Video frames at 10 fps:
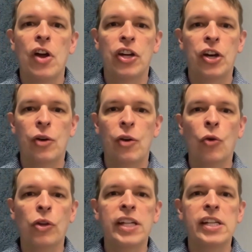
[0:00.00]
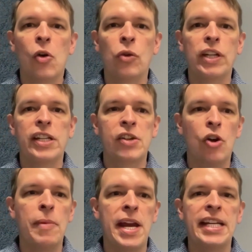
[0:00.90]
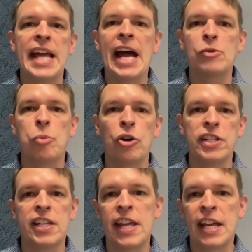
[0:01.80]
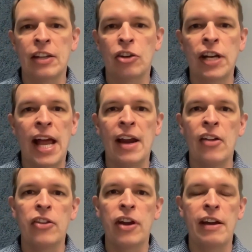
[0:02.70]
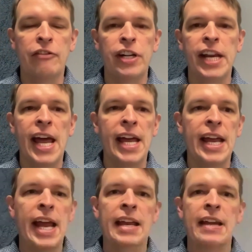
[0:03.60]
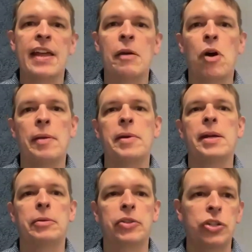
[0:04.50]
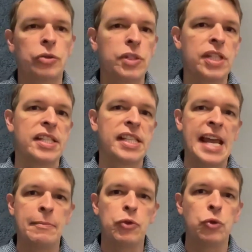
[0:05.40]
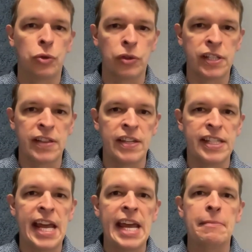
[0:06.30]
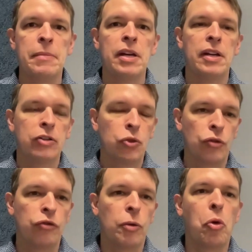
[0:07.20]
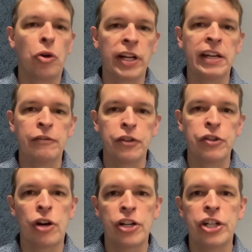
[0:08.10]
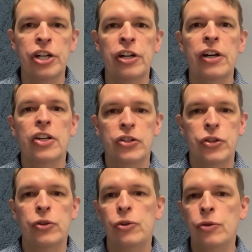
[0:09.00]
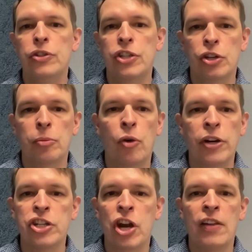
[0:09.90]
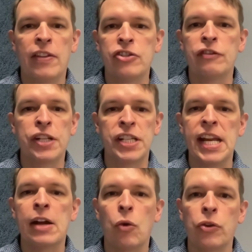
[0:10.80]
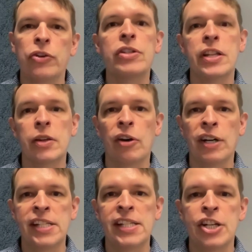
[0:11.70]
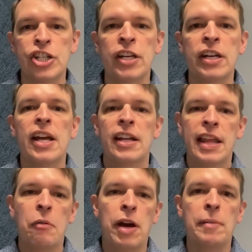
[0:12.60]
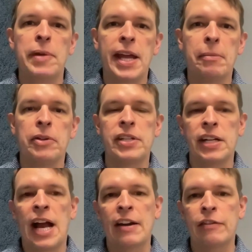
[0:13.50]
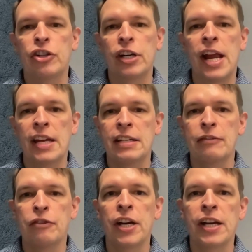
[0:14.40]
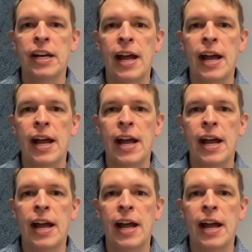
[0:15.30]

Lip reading: only so many dashboards that they can look at every day, and they want to be able to use the same tools and the same sort of reporting infrastructure. To your point, John, there's different stakeholders in the organization. They want to be able to kind of create different